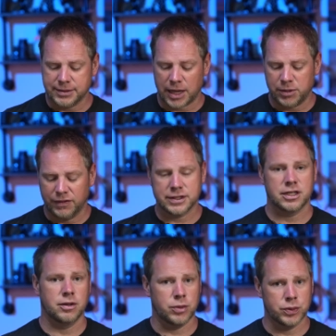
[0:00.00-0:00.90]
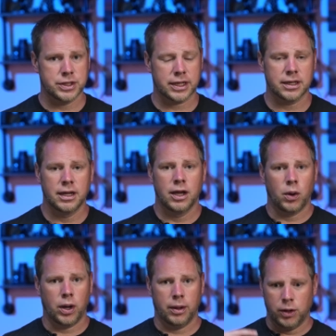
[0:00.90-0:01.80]
times I'd be listening to music,
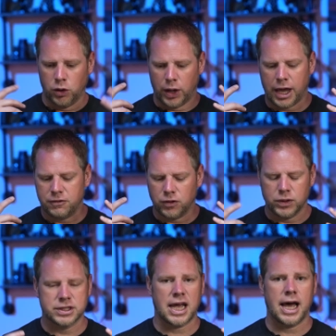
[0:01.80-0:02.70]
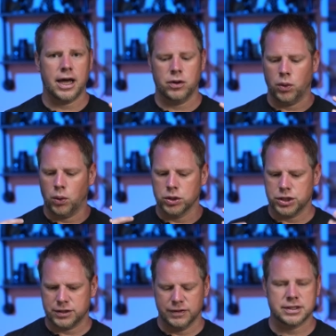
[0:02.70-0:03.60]
you know, headphones on or
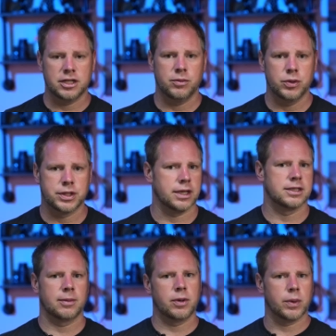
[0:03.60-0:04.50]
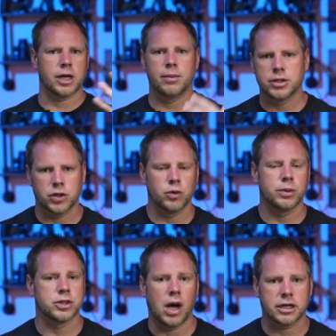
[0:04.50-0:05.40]
just listening to music and somebody would come into the room
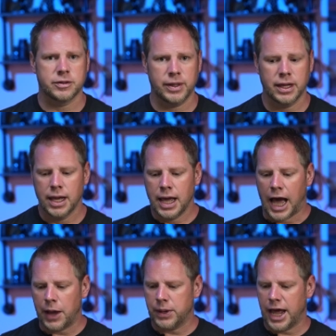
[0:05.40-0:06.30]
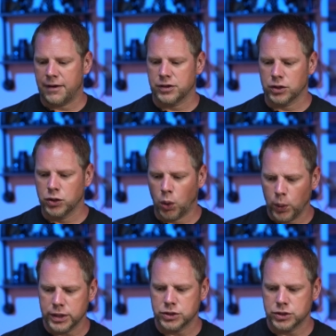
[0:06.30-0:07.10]
and talk to me. I would have to go